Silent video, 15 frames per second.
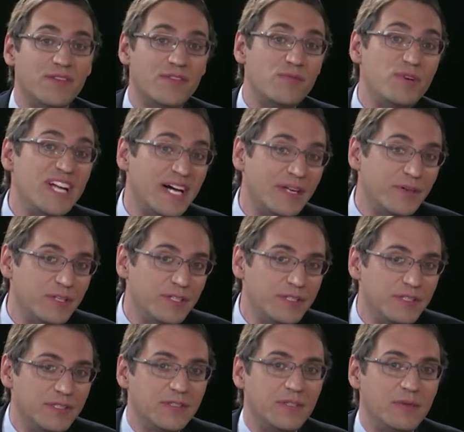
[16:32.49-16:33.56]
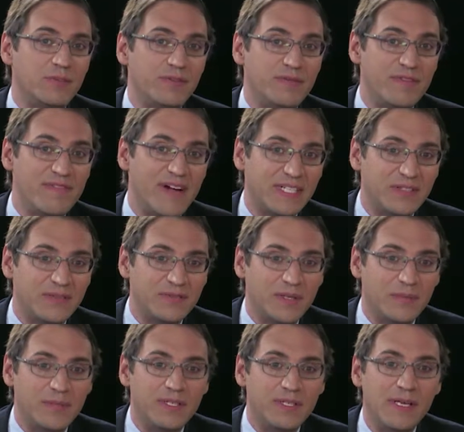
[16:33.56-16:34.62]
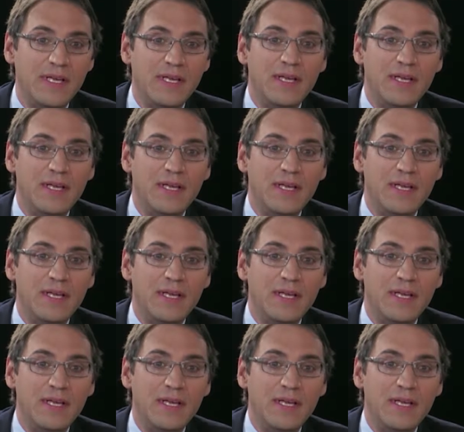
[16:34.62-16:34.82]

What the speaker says: 300 in terms of effective number,